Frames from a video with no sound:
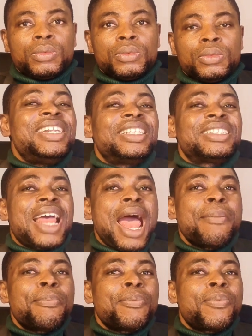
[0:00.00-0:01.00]
and the
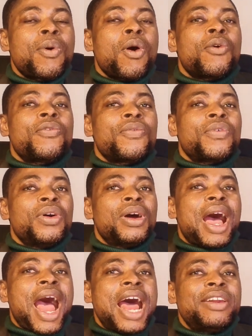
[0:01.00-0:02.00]
type of
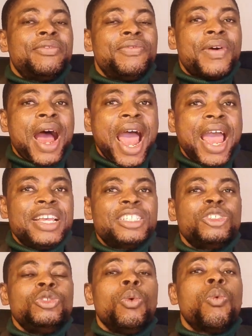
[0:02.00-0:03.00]

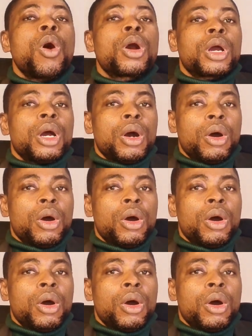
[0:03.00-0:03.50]
advice you work